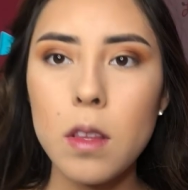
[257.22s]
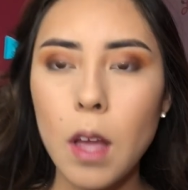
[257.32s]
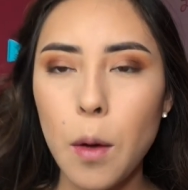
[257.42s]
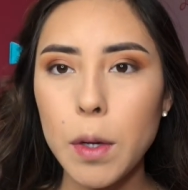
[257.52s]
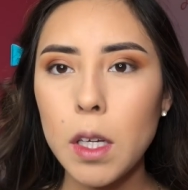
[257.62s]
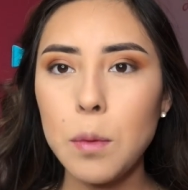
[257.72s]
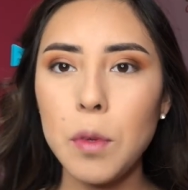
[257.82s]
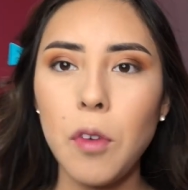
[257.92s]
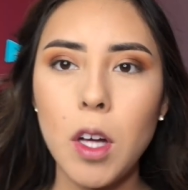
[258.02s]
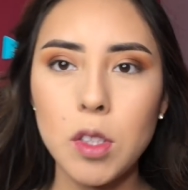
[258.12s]
Now we're gonna
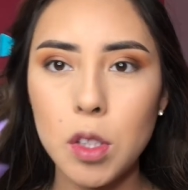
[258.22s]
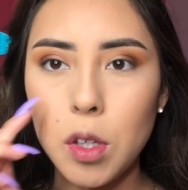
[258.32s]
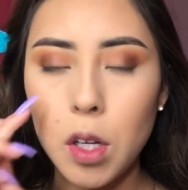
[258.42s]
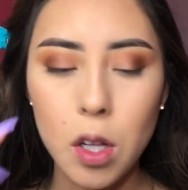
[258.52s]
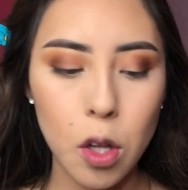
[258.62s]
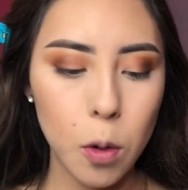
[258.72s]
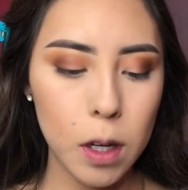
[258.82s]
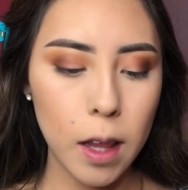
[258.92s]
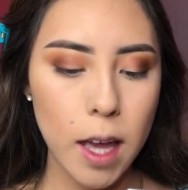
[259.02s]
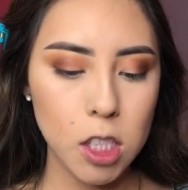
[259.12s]
move on to the
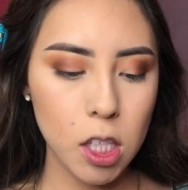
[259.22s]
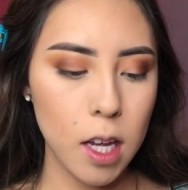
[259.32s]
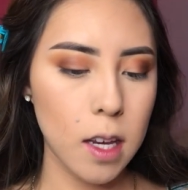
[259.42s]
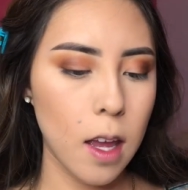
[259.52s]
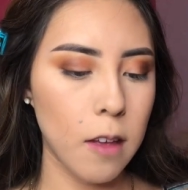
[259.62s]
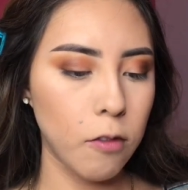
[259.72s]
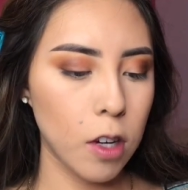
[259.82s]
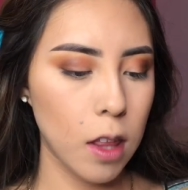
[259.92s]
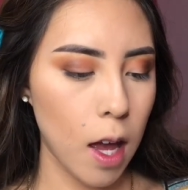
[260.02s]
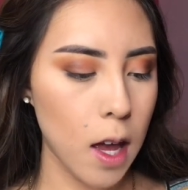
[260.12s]
lower lash line, and
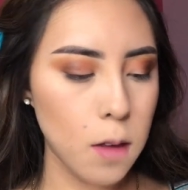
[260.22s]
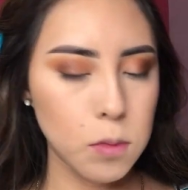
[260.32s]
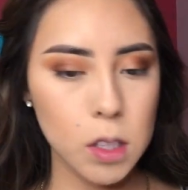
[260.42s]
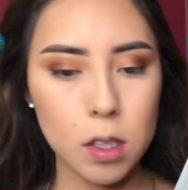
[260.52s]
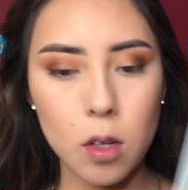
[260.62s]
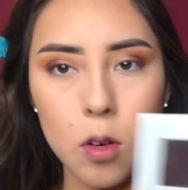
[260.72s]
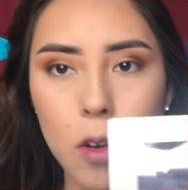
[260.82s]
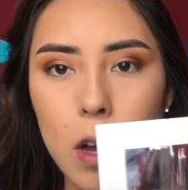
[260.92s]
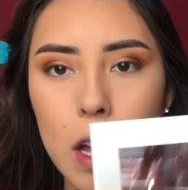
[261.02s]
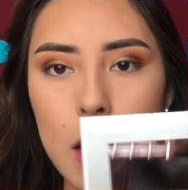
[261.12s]
for that, I'm just gonna
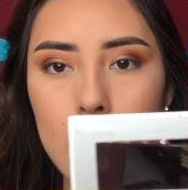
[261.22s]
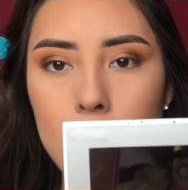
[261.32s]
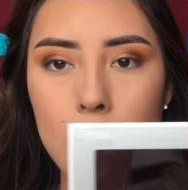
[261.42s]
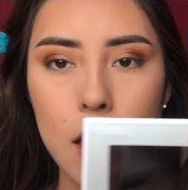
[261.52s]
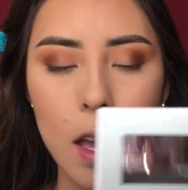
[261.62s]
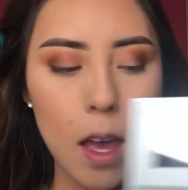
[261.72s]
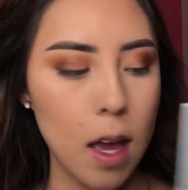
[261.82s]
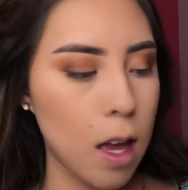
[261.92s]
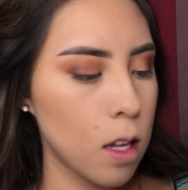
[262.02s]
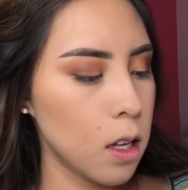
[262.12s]
go ahead
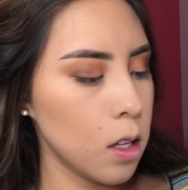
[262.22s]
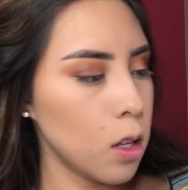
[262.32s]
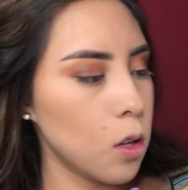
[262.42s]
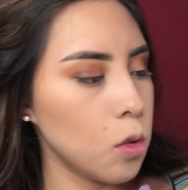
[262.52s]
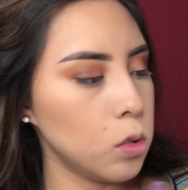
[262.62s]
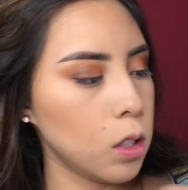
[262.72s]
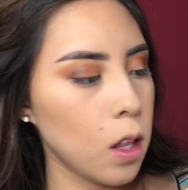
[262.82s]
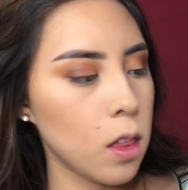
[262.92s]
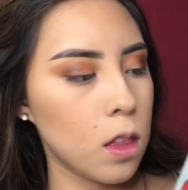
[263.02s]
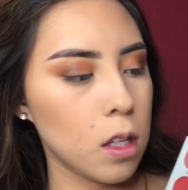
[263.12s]
and use
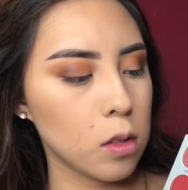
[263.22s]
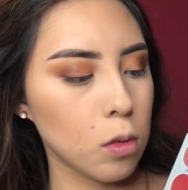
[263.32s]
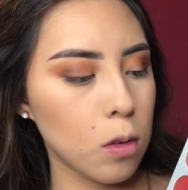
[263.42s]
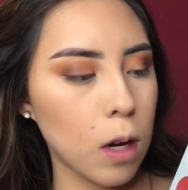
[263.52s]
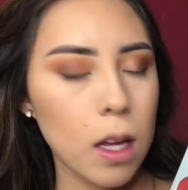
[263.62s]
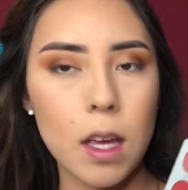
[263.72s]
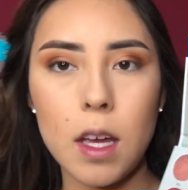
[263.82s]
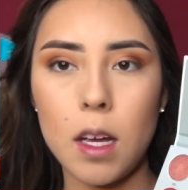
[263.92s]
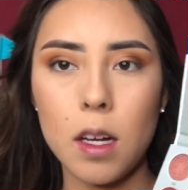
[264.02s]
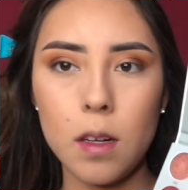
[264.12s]
this one right
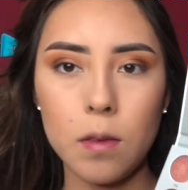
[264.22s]
here.